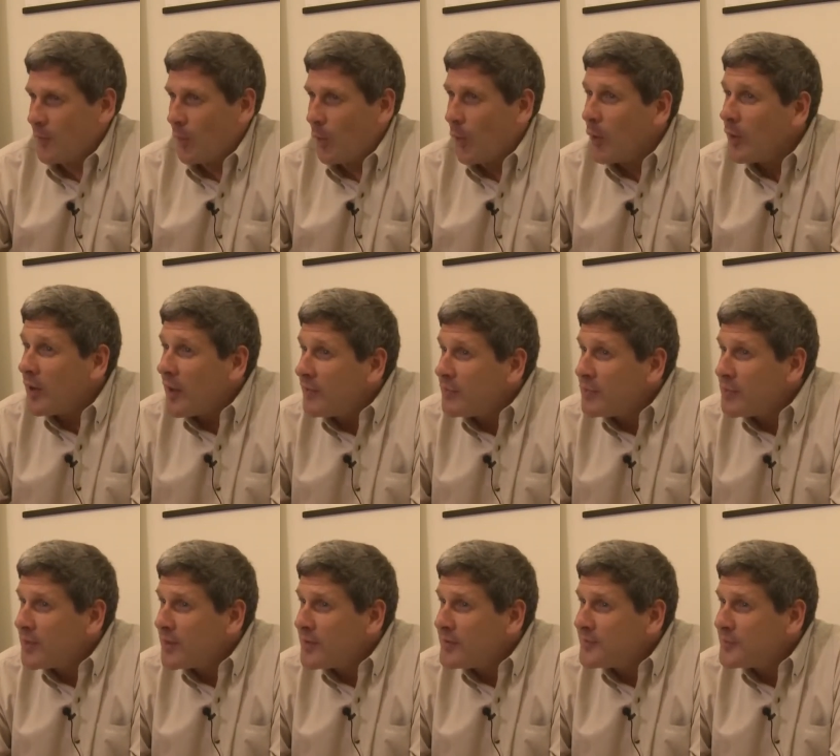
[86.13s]

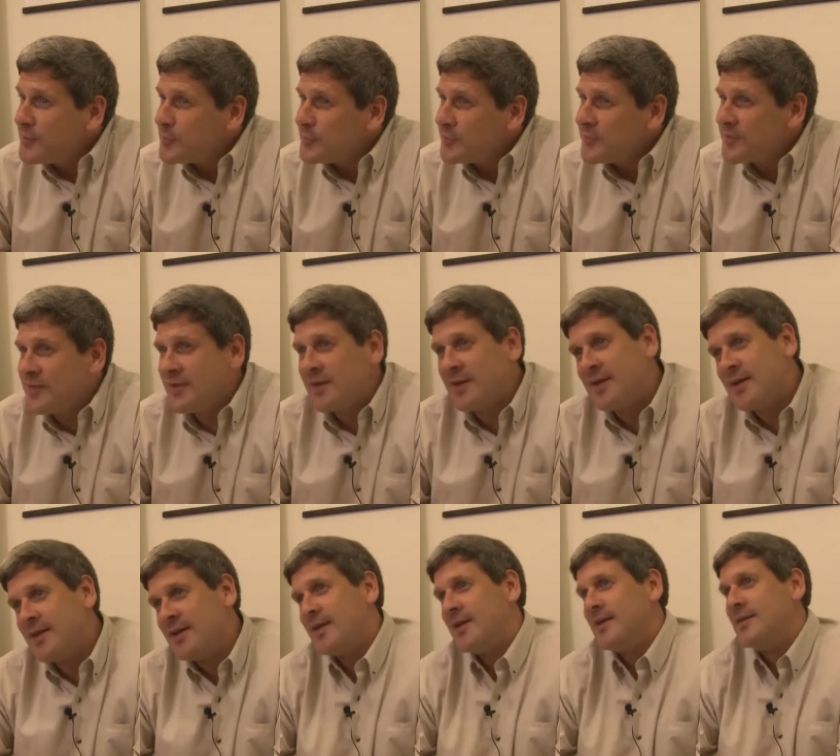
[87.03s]
Everything is yours
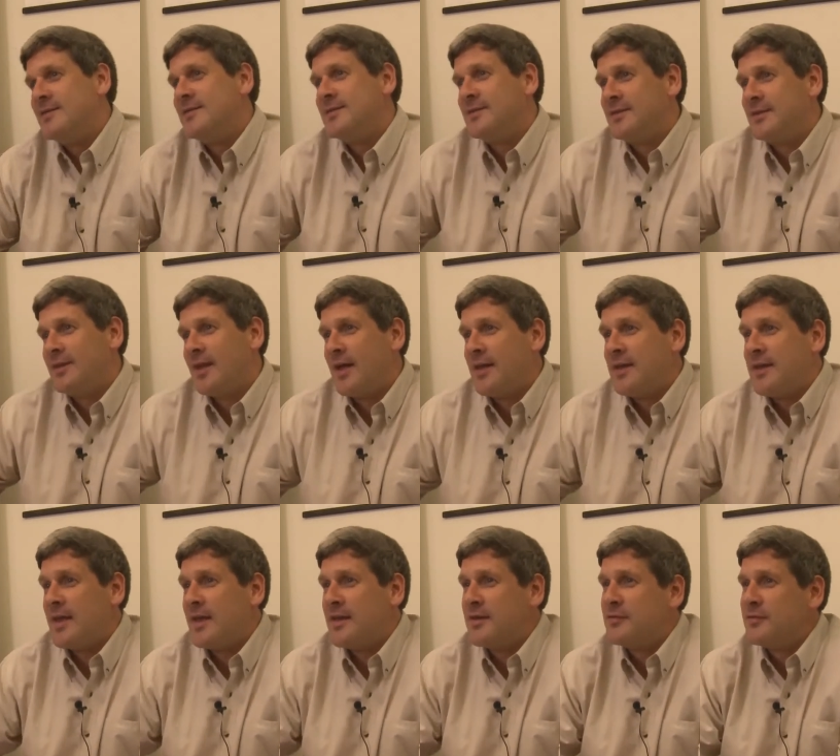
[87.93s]
until at
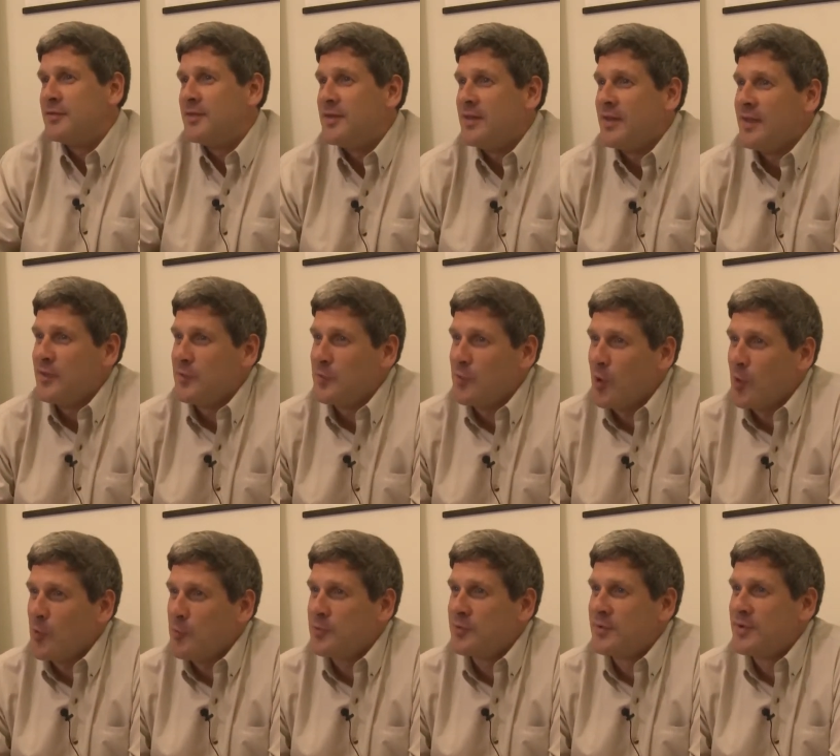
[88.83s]
the end of the day you
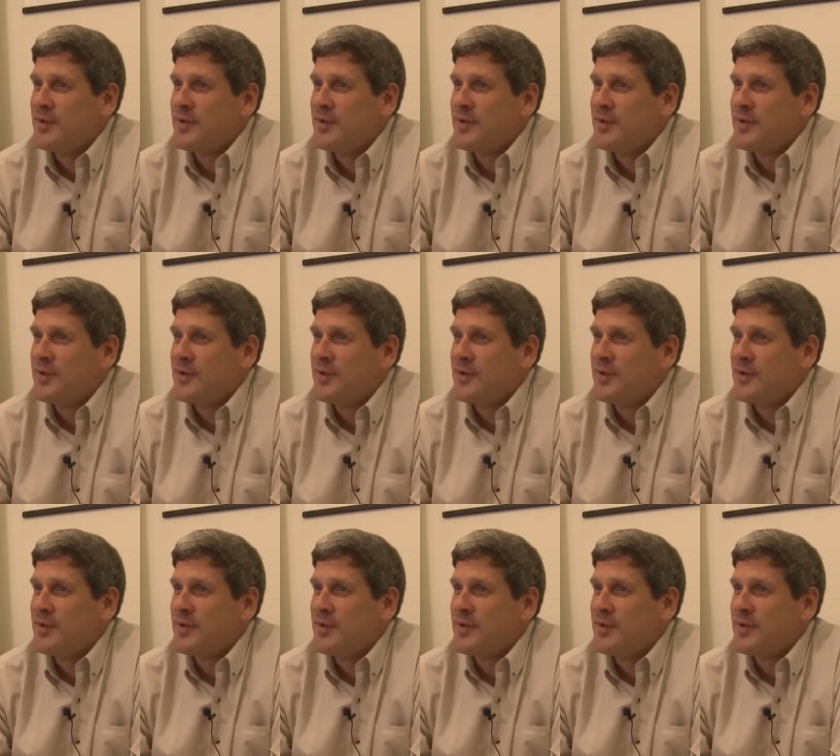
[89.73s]
hope